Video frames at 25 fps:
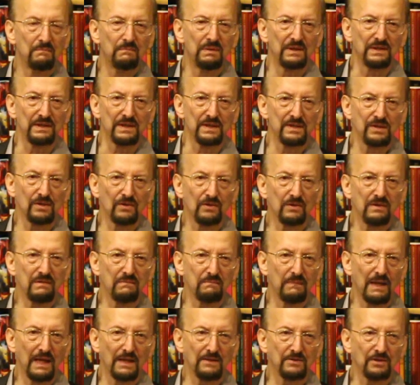but the sort of
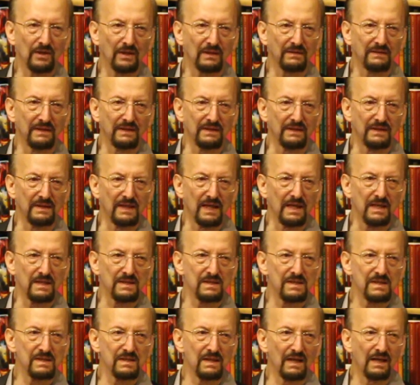magic that
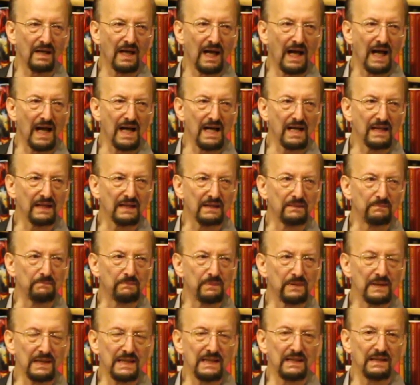does
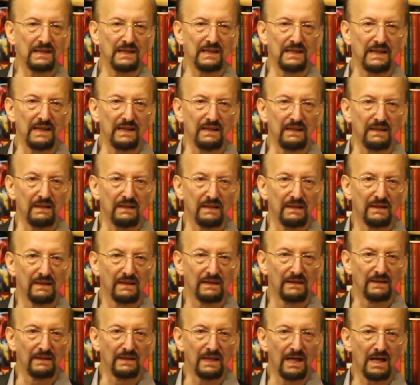completely
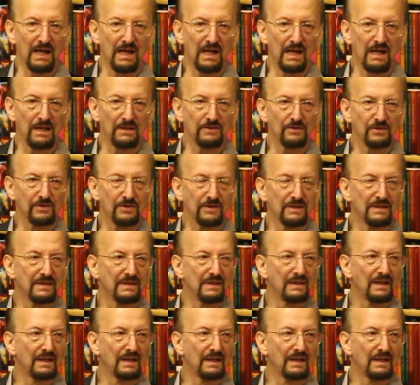large,